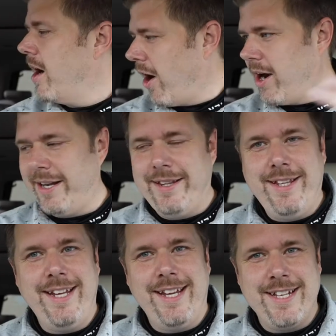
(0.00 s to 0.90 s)
All right, in
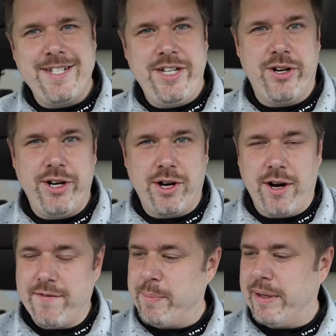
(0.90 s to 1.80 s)
the interior
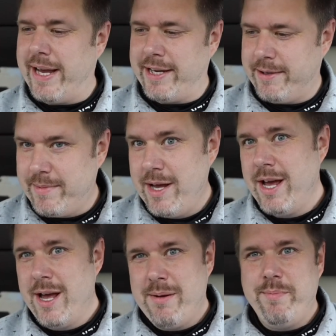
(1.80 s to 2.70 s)
of the Platinum,
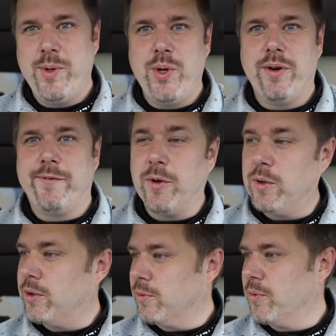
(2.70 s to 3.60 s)

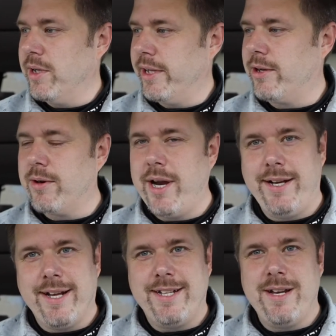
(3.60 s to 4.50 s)
beautiful, really
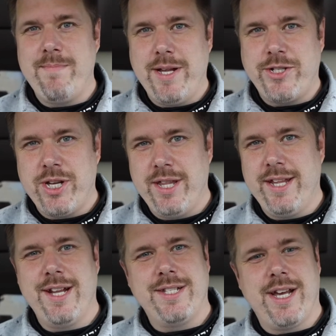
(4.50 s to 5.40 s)
great. I did mention
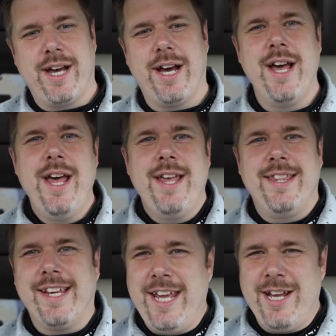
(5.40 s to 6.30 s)
that
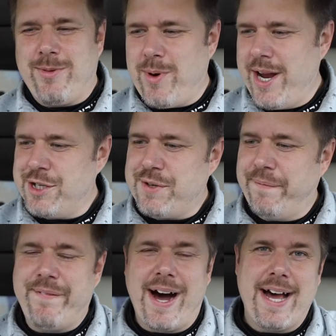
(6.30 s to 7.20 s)
the King Ranch
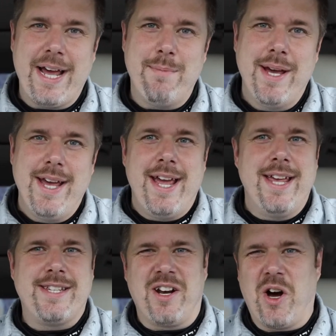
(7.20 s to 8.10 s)
vibe
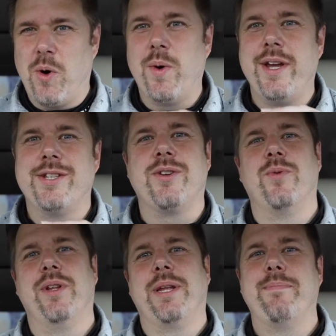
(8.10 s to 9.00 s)
isn't always
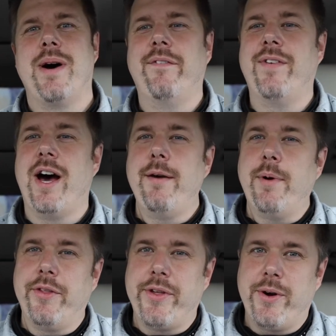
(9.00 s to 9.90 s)
really my vibe,
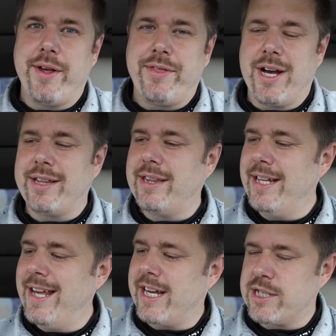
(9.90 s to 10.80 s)
although I thought
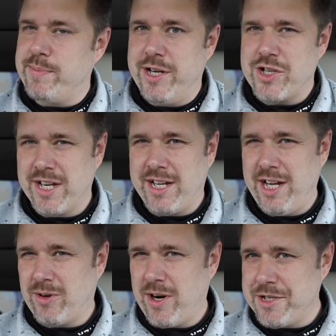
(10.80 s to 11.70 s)
the Expedition
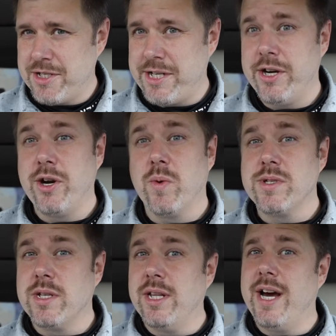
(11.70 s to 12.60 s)
King Ranch interior
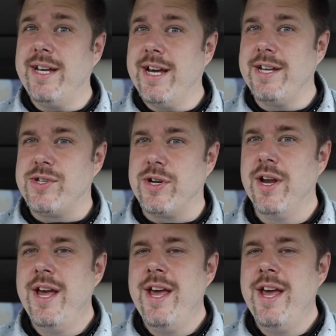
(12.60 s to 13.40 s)
was a lot nicer